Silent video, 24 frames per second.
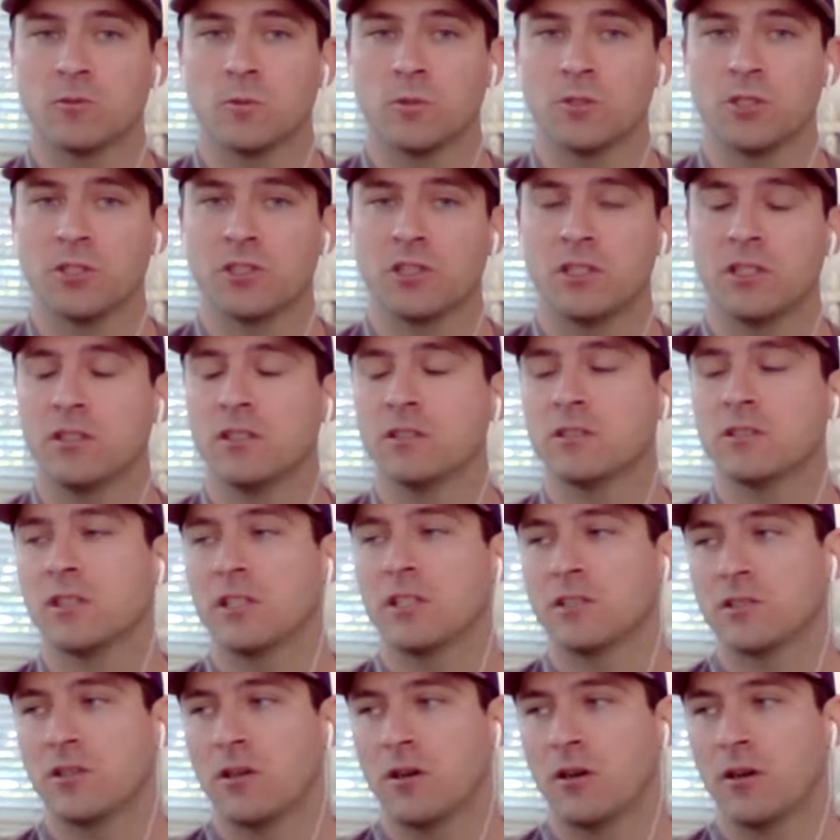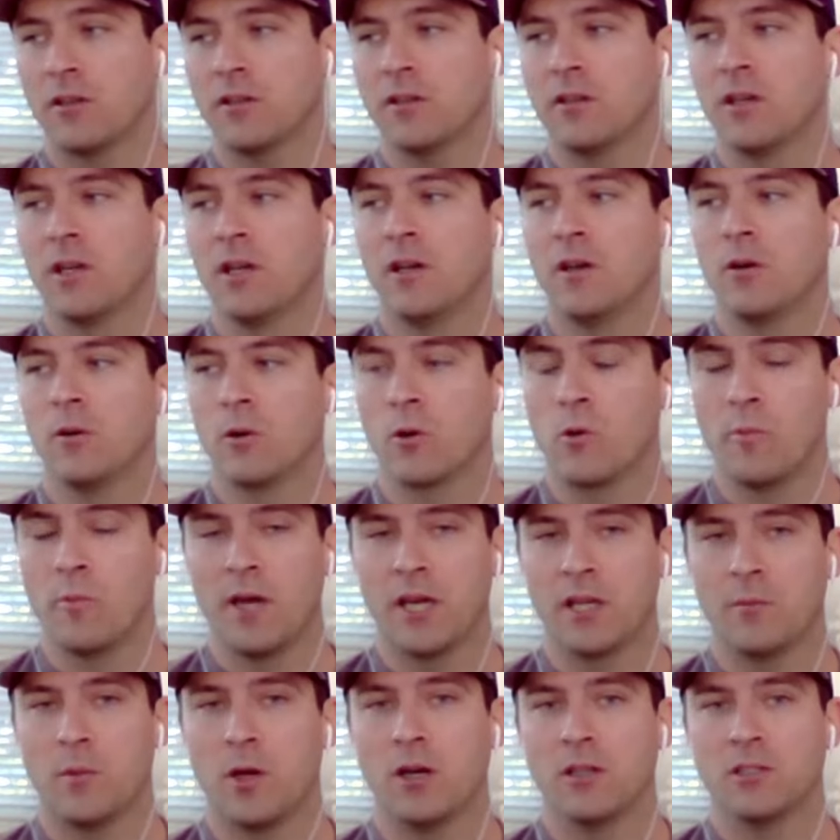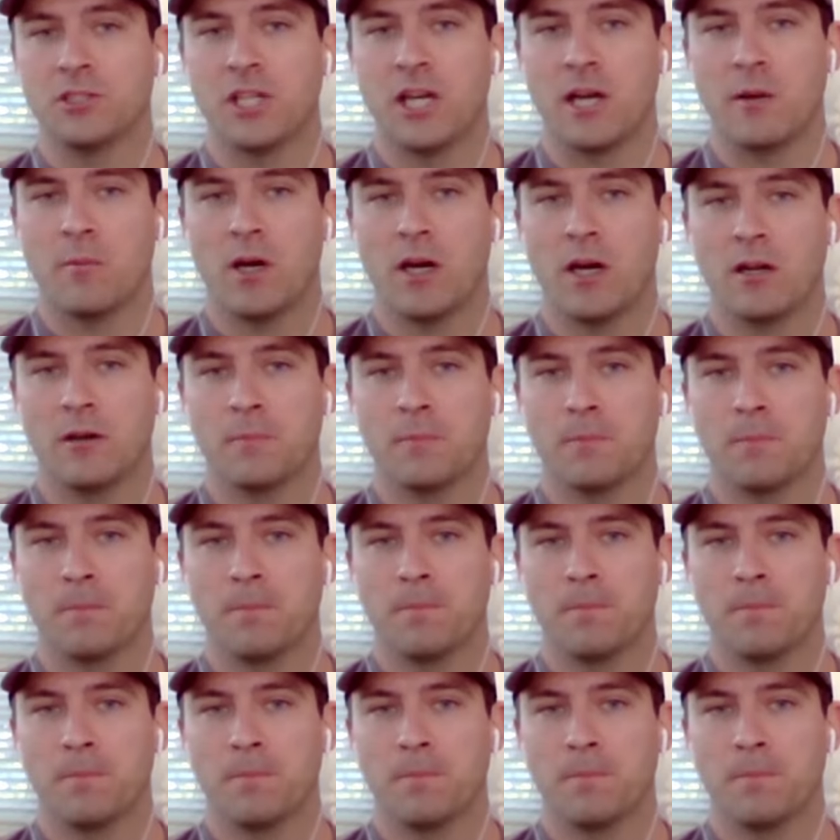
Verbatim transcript: since we're just getting this thing started, we're going to ban them all at Jack My